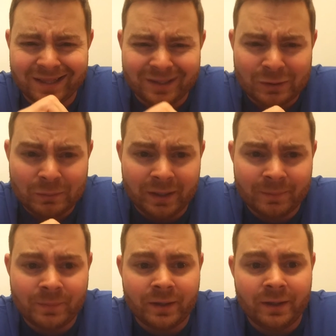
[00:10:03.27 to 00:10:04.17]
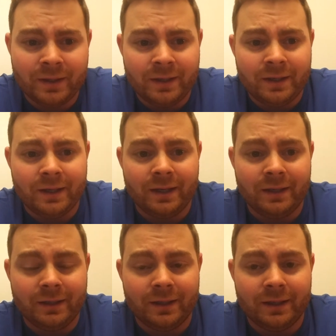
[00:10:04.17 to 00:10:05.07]
little bit.
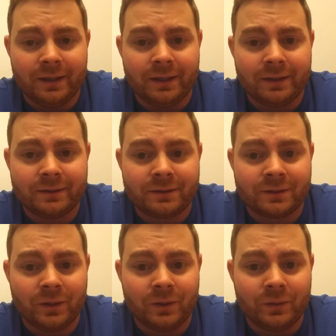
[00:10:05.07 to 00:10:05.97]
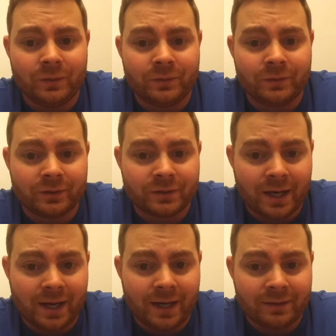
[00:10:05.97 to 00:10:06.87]
And so there's
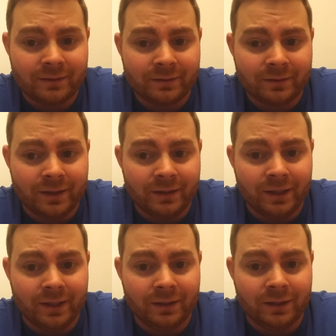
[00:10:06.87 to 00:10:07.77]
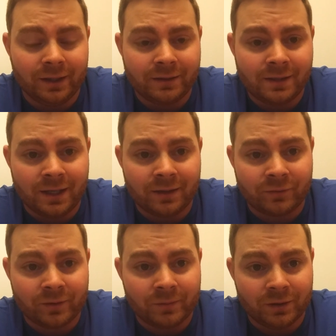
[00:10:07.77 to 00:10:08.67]
that, and then you got to take it
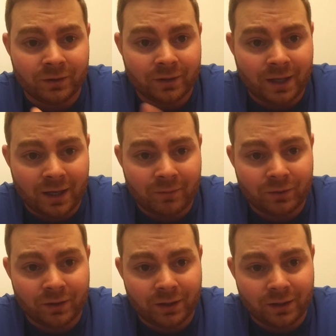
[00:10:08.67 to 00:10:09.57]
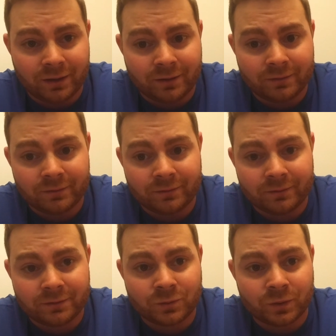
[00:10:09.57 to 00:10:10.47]
from your camera, you got to
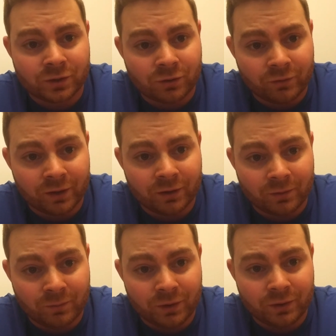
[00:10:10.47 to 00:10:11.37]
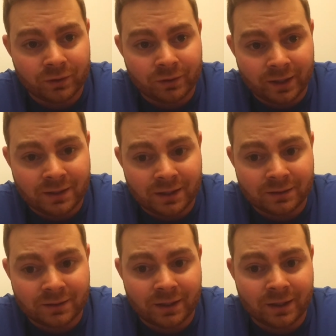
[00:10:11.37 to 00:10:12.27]
switch it over to your computer. That takes
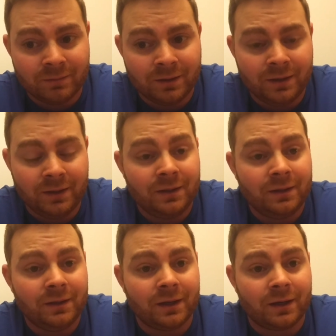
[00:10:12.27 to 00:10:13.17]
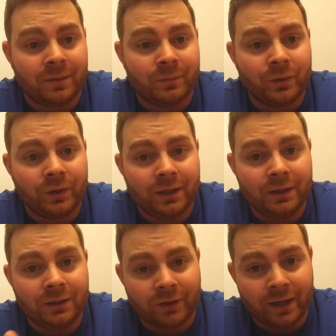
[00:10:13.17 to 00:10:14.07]
time. You got to upload it
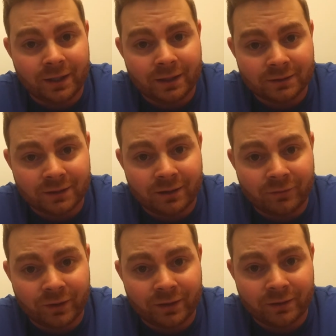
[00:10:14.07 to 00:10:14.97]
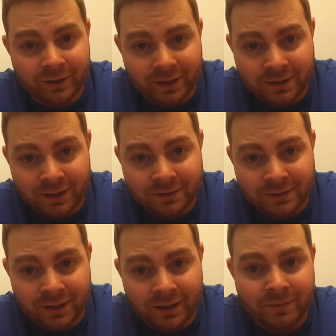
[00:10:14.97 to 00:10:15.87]
into your editing software. That takes
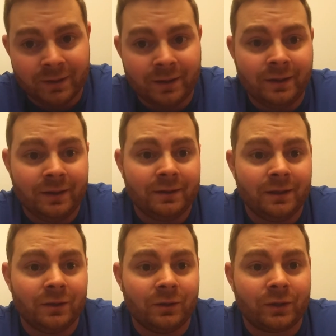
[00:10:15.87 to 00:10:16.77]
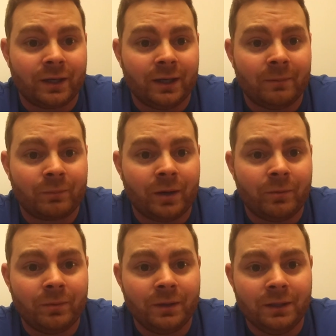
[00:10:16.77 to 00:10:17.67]
time. Then you're looking at
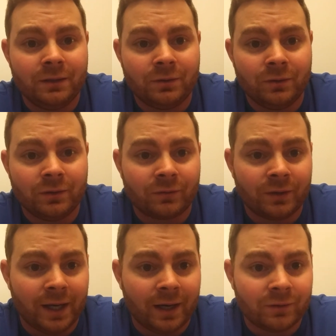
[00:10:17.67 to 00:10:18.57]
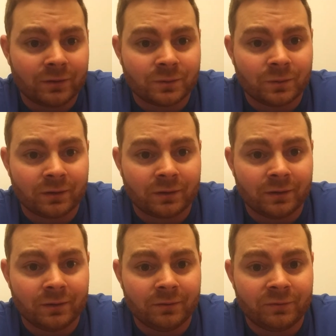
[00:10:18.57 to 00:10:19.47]
probably 2 to 3 hours worth
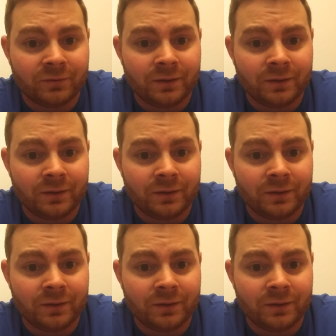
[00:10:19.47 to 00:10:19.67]
of